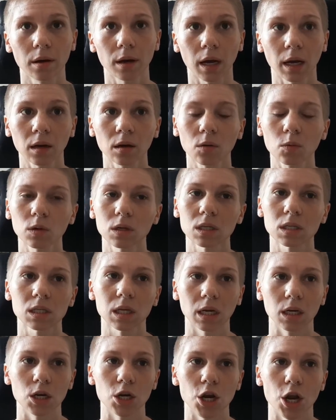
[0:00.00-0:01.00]
don't want to
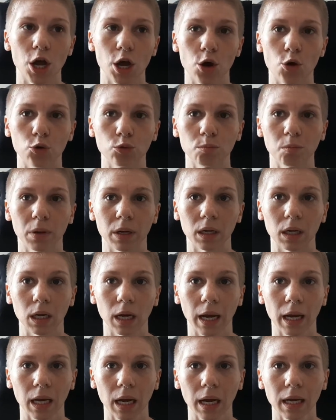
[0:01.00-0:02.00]
say known, but
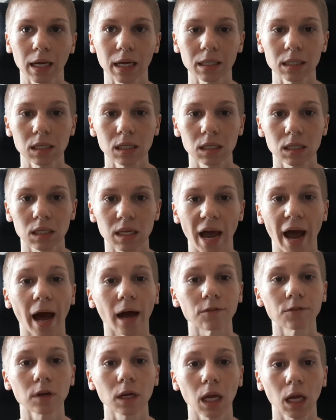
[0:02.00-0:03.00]
I guess it's
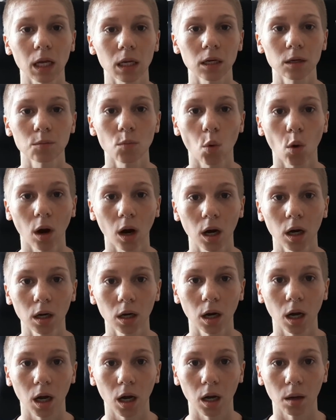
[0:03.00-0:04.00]
advocated
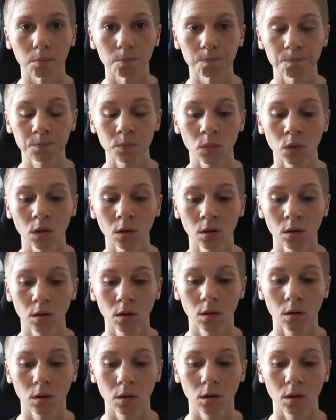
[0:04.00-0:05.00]
more
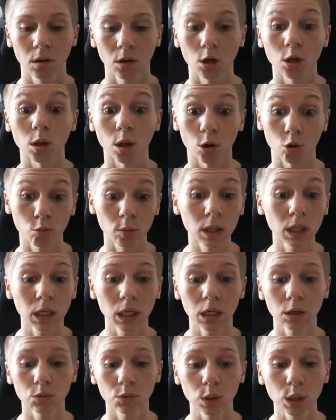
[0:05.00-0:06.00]

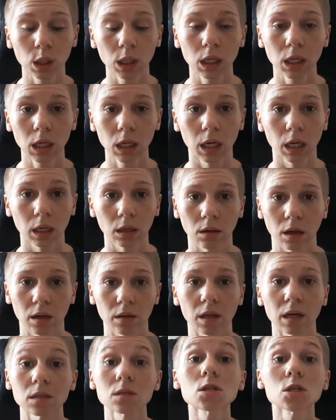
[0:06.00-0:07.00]
globally, really,
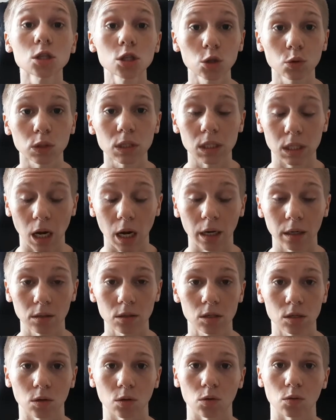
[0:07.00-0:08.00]
and that's suicide.
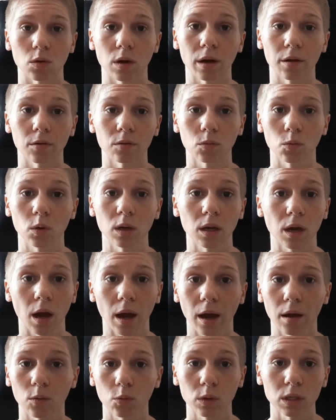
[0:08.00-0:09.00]
So
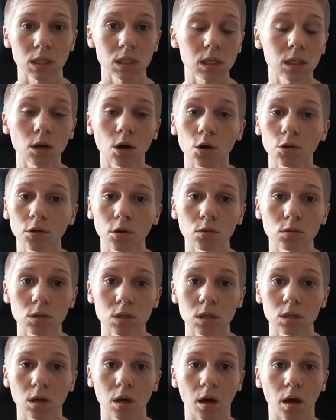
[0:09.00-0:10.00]
we see all
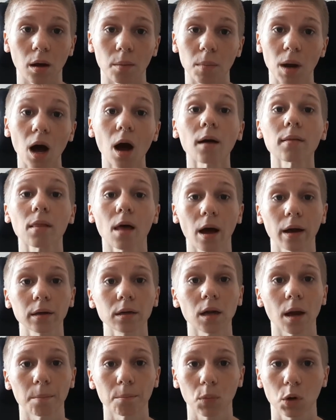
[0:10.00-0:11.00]
those hotline
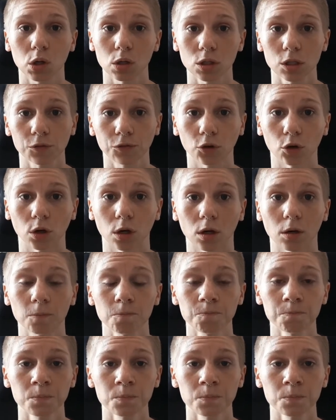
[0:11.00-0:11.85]
numbers for